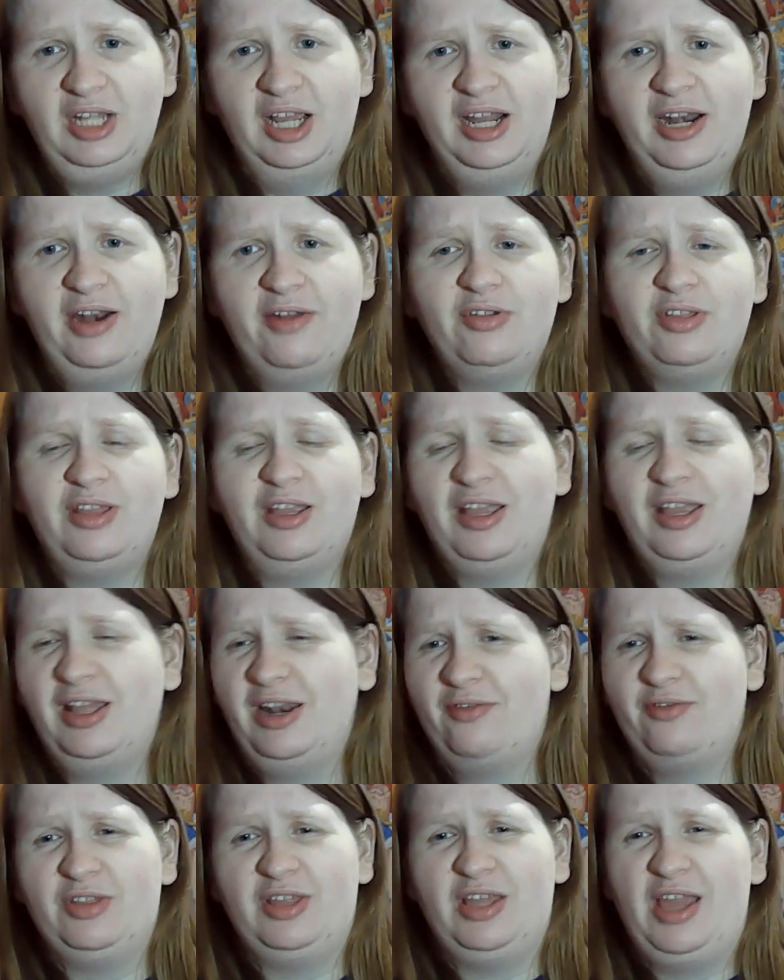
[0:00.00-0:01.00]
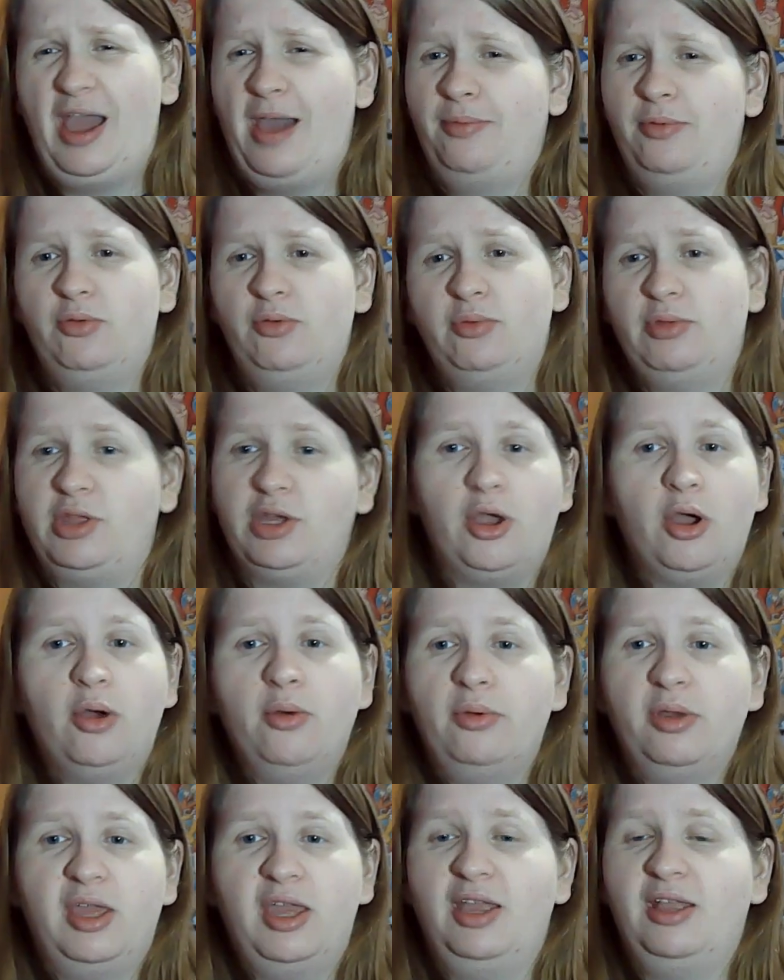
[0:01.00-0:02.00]
everything happened with the
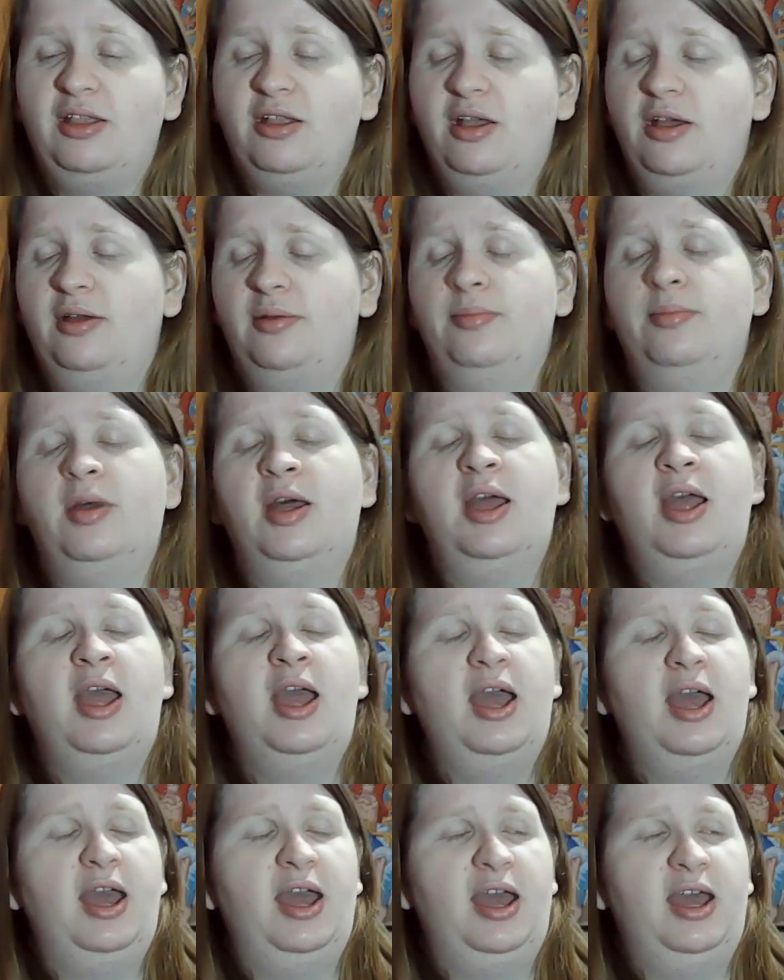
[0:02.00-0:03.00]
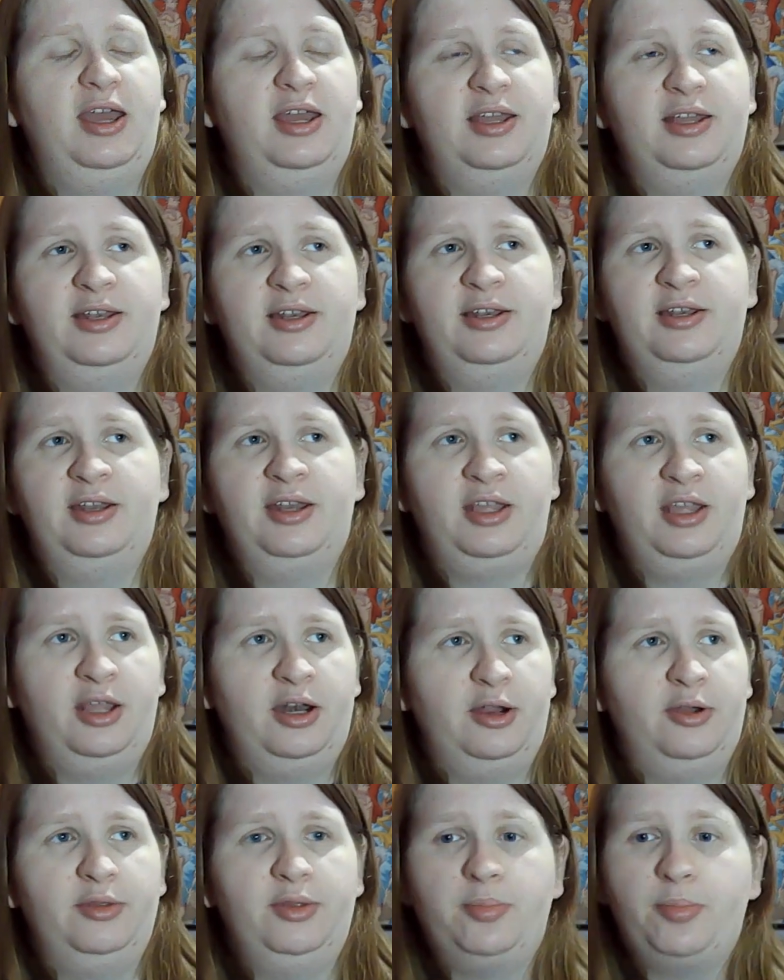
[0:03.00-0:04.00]
Gowa Kingdom, and, you
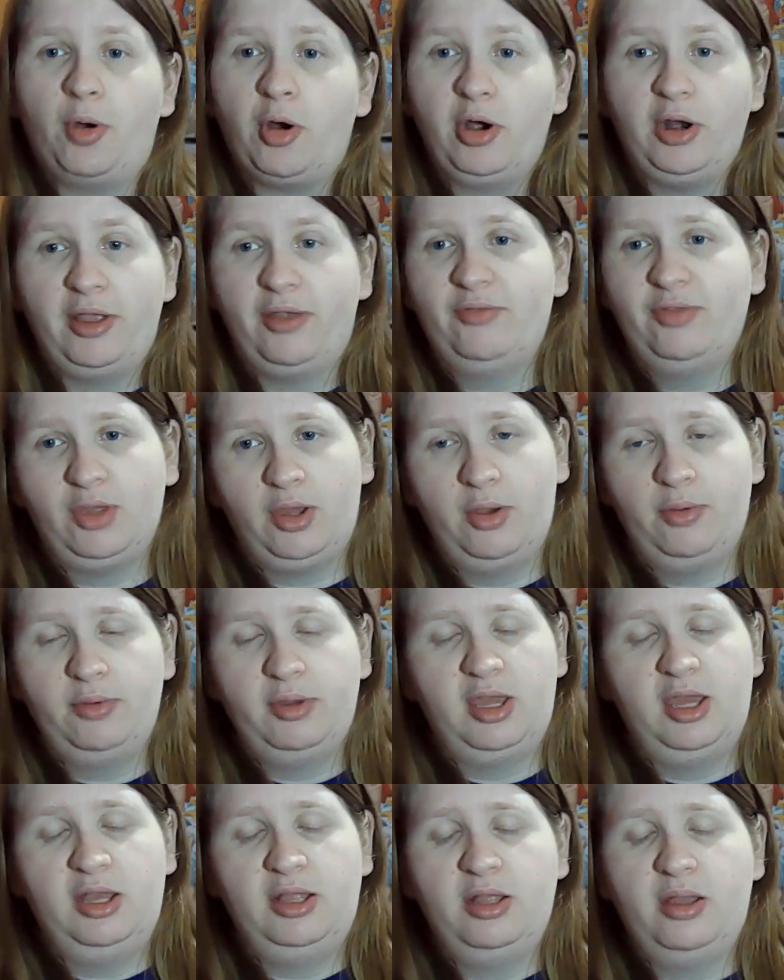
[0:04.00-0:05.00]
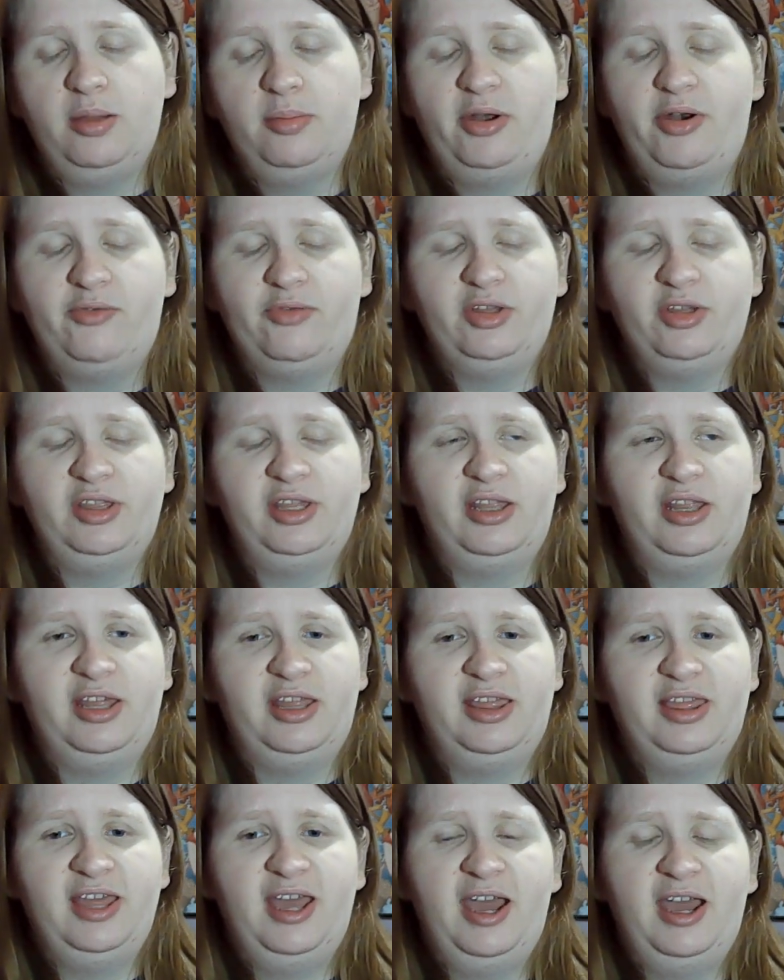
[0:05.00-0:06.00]
know, the burning of the Gowa Kingdom and everything
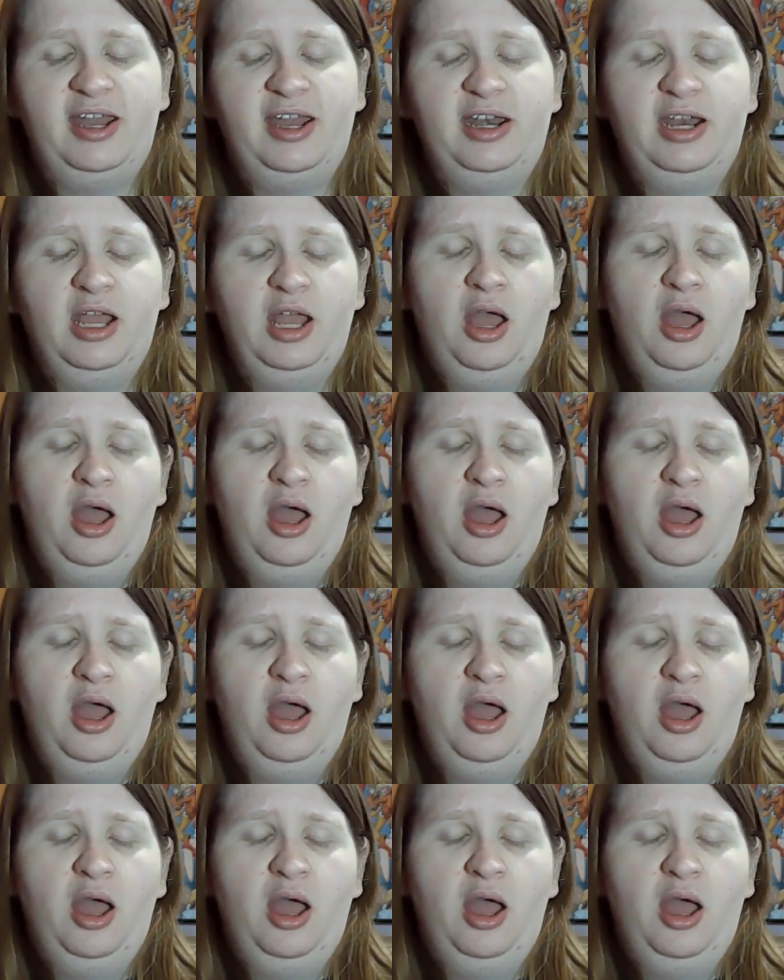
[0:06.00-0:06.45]
like that,